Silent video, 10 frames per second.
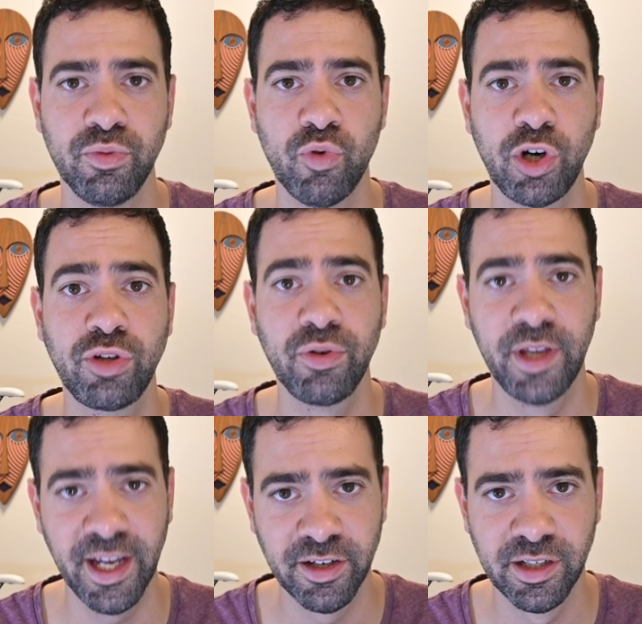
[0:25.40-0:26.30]
work
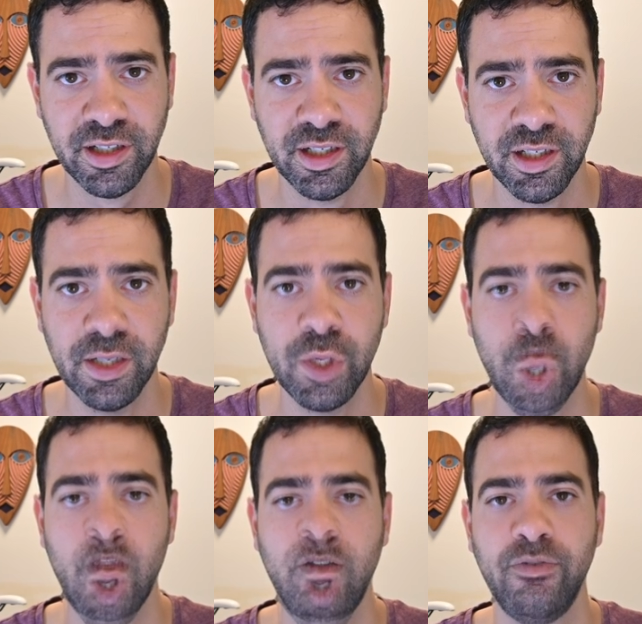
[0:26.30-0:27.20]
together
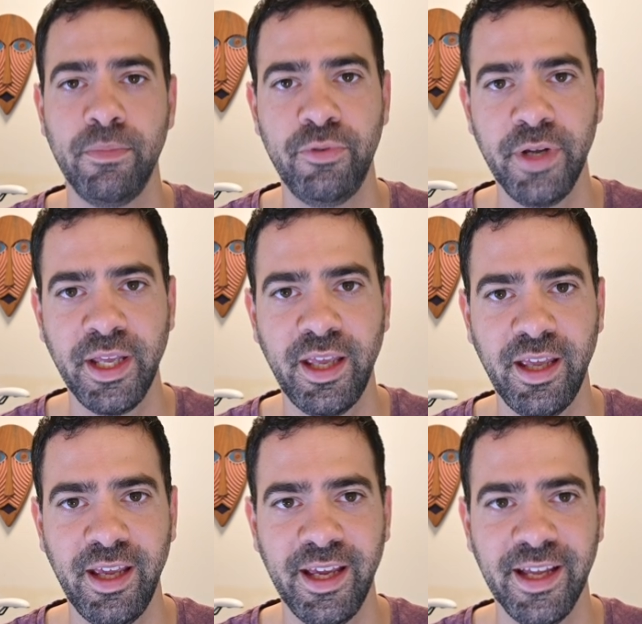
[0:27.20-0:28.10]
to bring
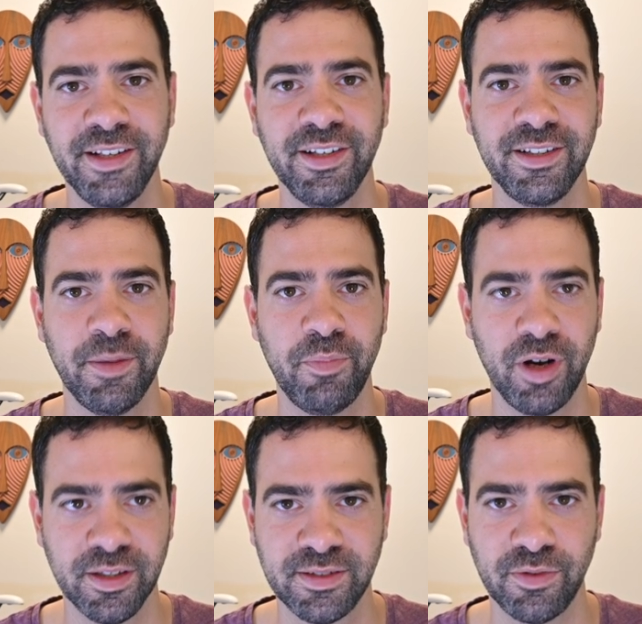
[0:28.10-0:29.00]
in the
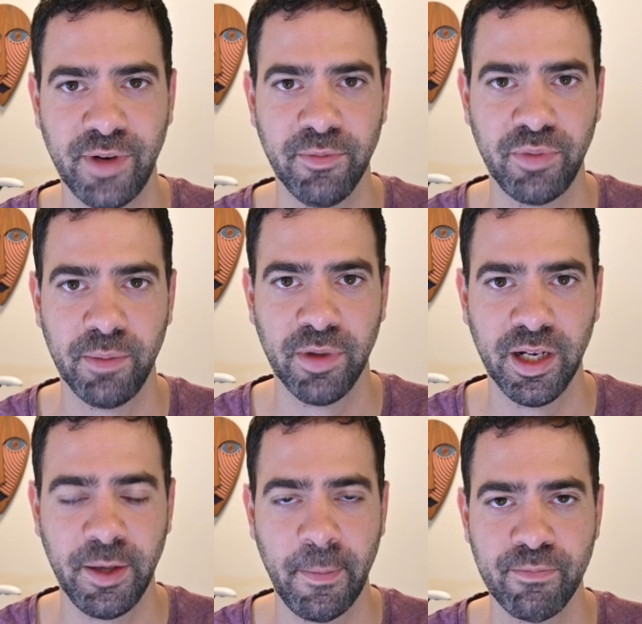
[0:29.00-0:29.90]
pods to run
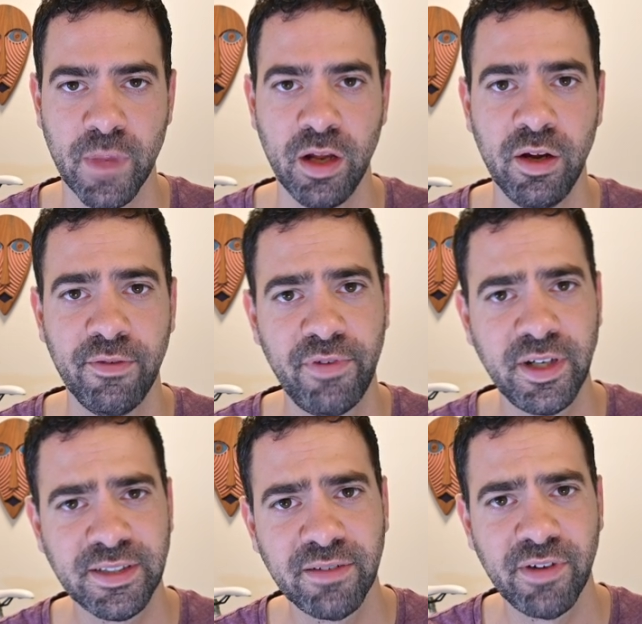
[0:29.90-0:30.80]
properly.
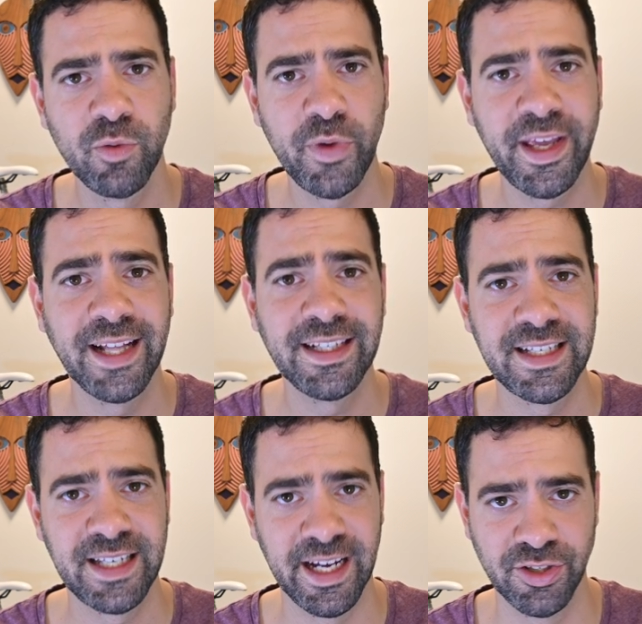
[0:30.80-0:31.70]
First of all, we got the
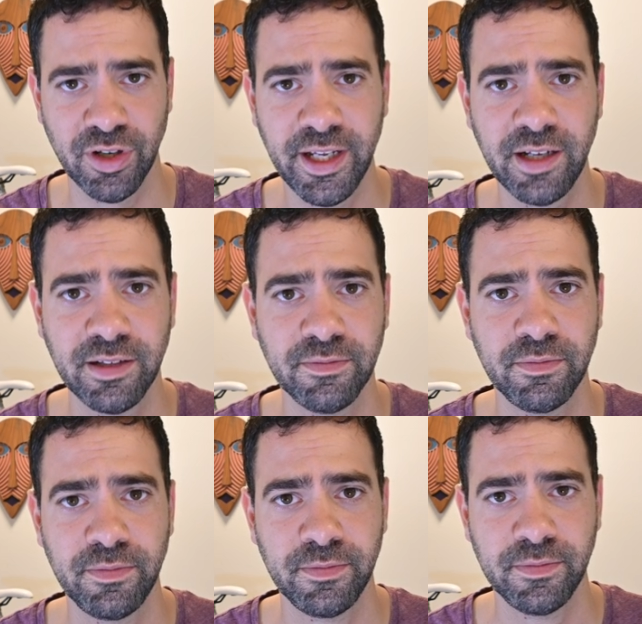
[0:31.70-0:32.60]
scheduling.
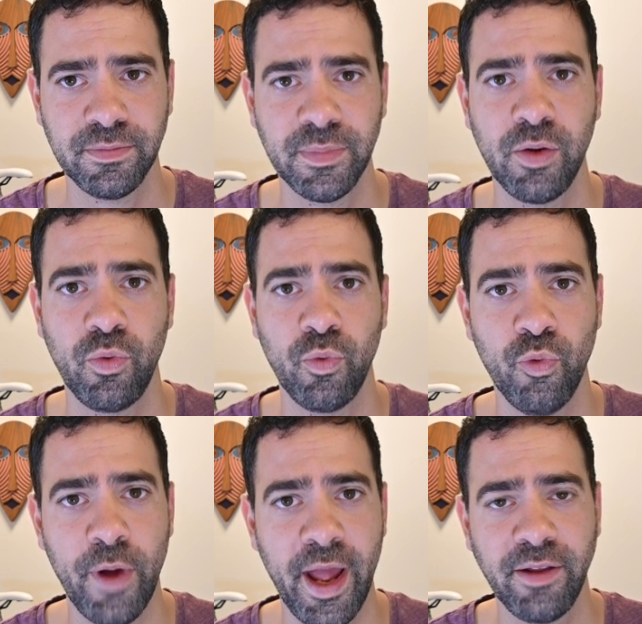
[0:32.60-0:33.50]

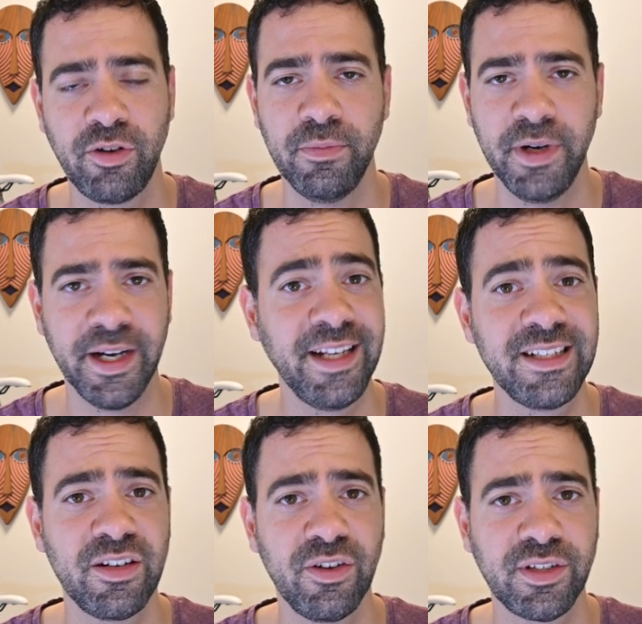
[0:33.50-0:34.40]
When
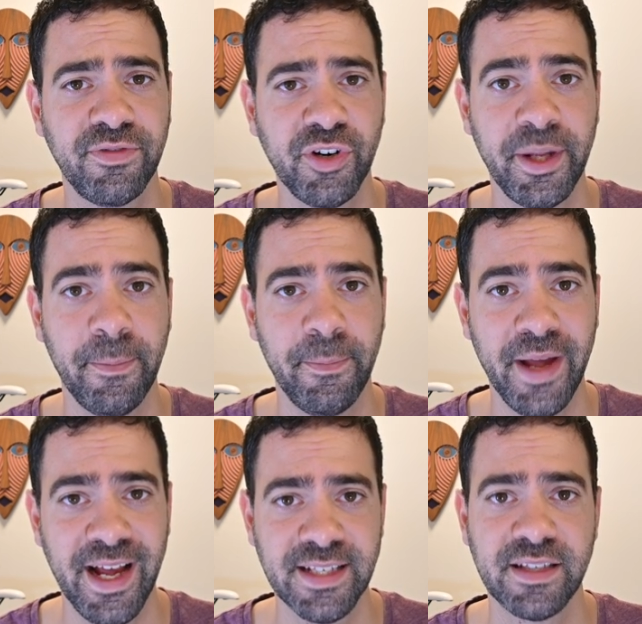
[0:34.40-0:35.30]
Kubernetes looks for the
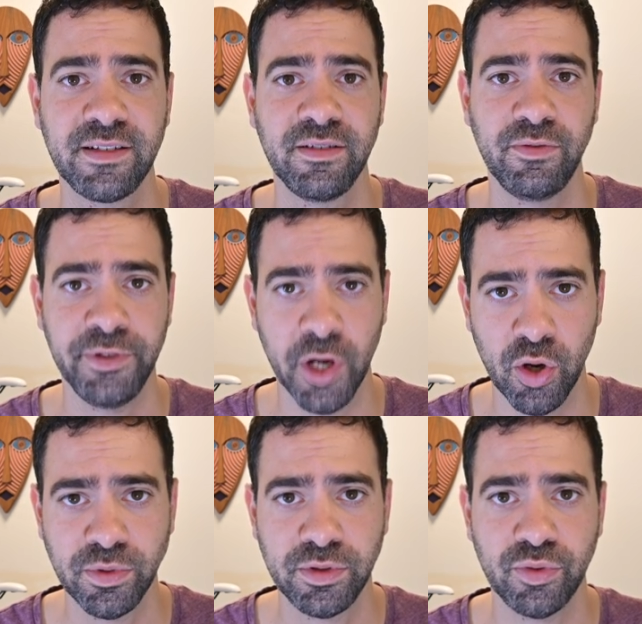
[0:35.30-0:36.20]
best
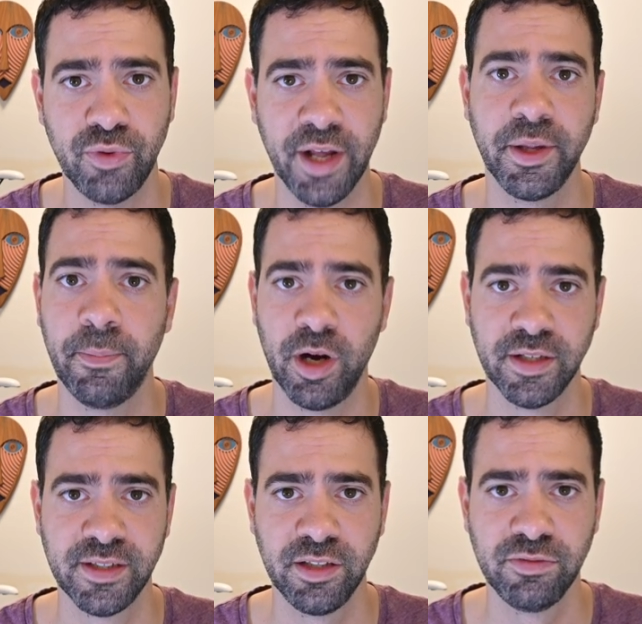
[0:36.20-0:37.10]
node to run the
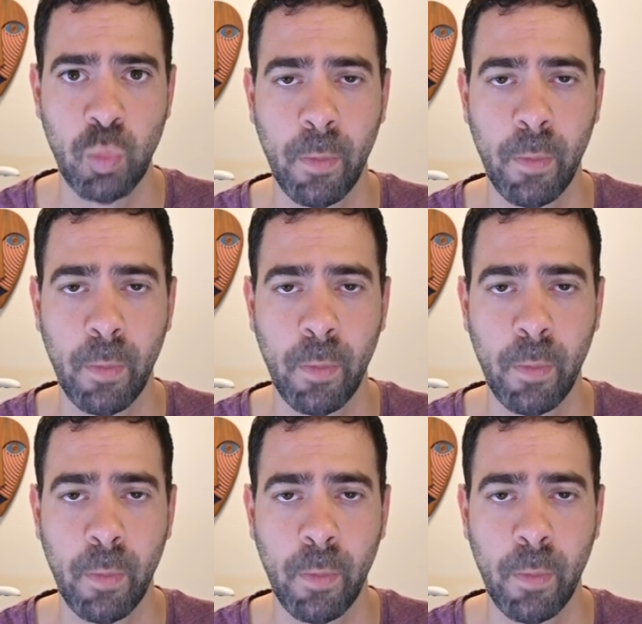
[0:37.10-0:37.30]
pods on.